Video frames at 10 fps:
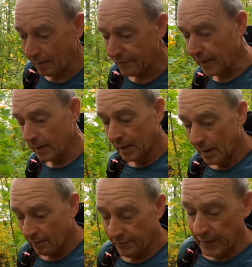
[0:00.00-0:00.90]
of
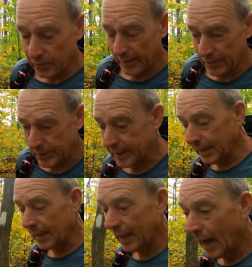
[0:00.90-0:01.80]

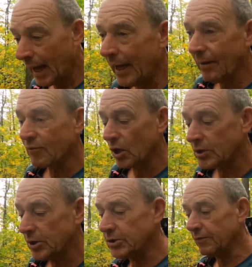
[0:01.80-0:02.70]
fundraising. I have
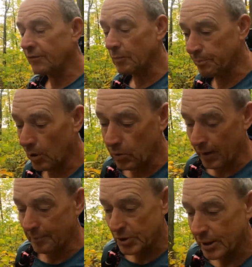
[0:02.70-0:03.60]
looked at different
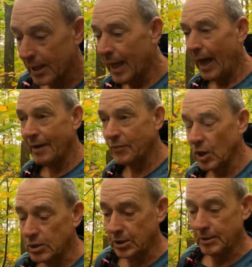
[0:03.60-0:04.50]
programs. I've
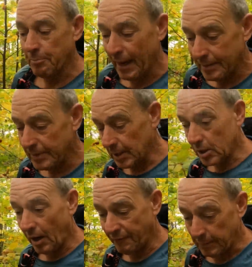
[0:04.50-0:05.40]
looked at the Buy Me
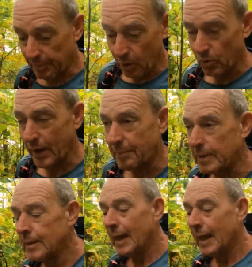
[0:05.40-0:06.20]
a Coffee program.